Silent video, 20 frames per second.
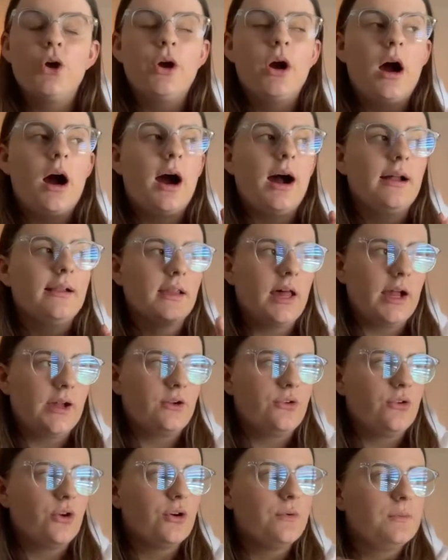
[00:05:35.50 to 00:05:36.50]
I like
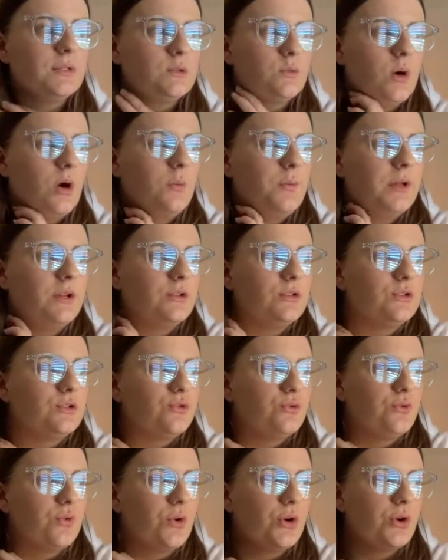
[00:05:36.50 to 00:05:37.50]
Chrome as well because
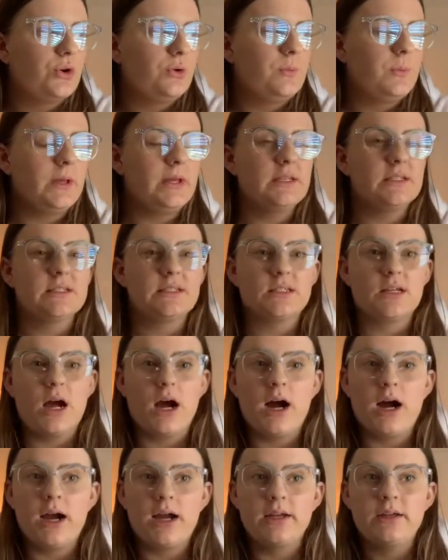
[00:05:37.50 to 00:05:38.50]
Chrome is
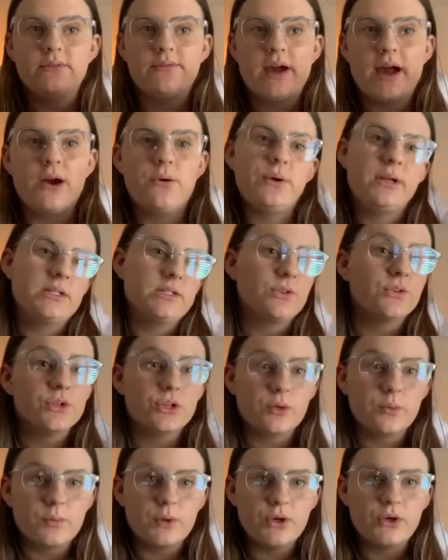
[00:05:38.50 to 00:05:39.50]
kind of how it is on the
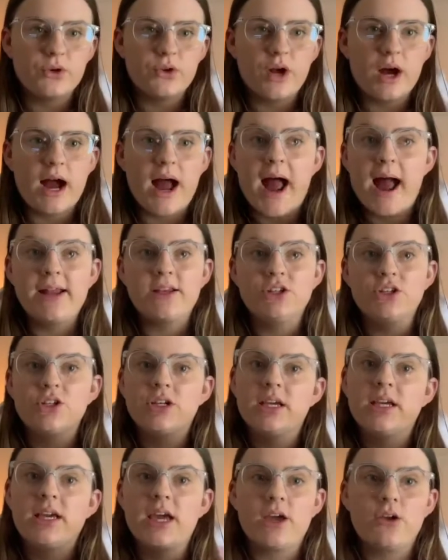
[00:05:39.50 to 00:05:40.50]
computer, and you
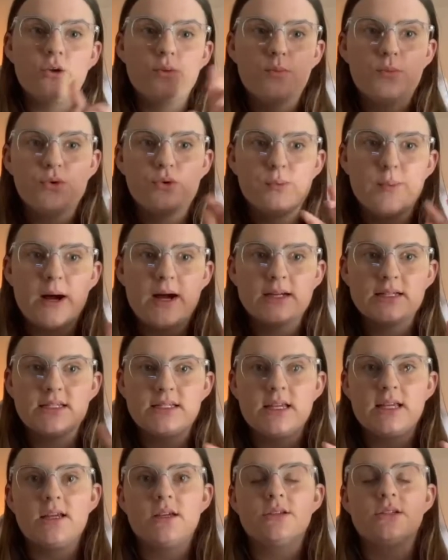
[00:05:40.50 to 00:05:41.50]
can get your bookmarks
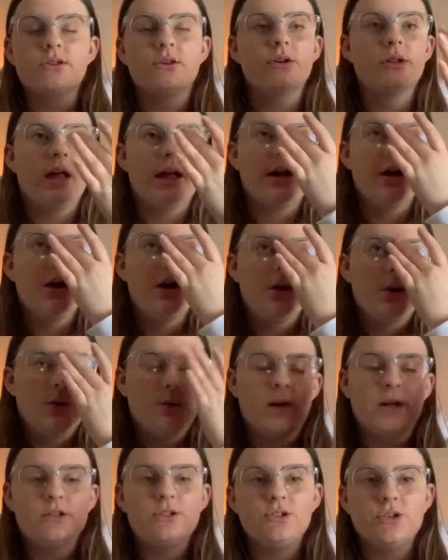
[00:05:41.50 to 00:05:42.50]
synced. So like
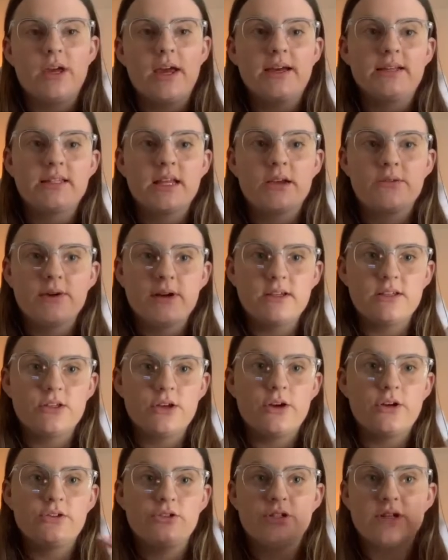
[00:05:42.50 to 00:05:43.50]
when I do essay
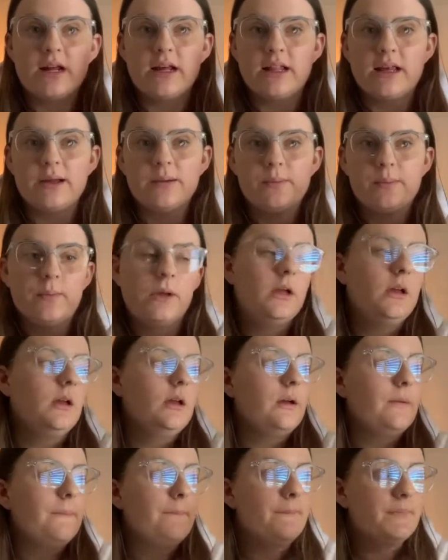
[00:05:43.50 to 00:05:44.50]
research and I like
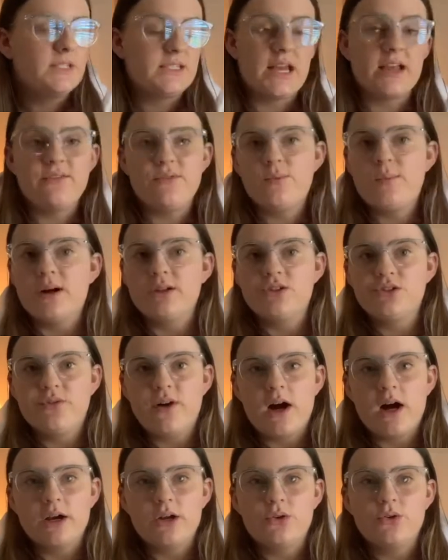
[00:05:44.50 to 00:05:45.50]
save a bunch of
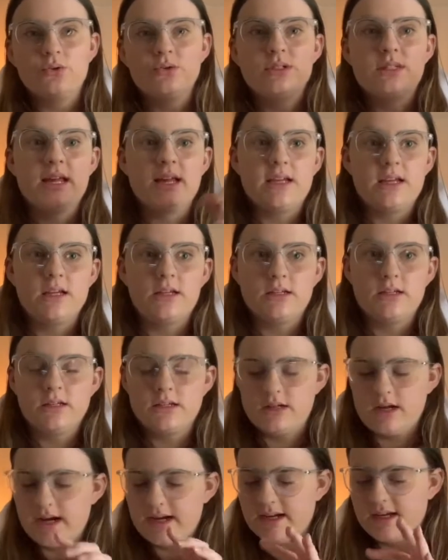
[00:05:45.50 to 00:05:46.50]
articles, I can
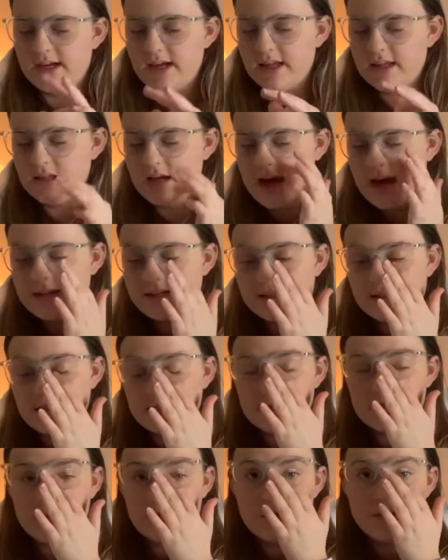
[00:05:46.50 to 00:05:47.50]
get access
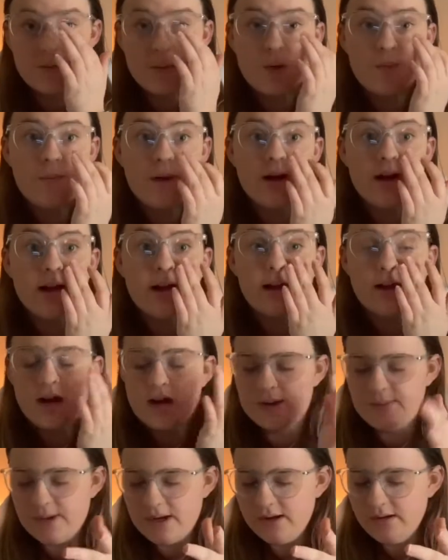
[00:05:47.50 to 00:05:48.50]
to them on my
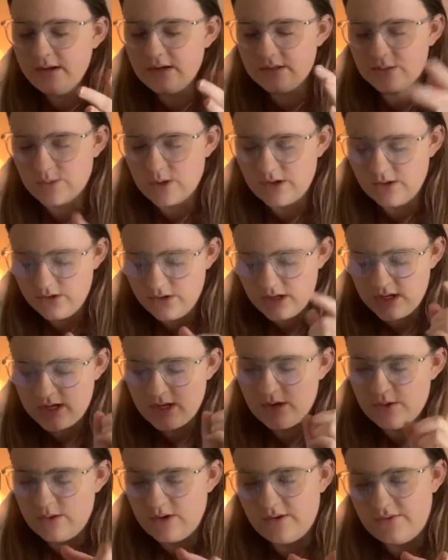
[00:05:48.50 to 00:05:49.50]
iPad as well
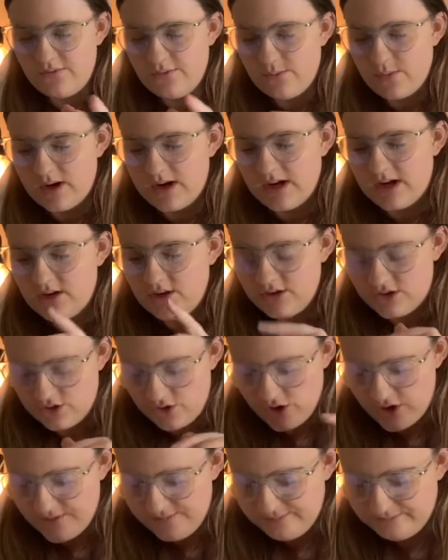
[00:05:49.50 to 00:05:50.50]
when I use
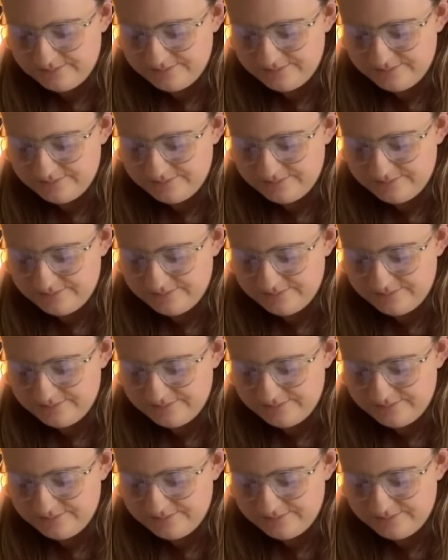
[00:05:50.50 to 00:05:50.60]
Chrome.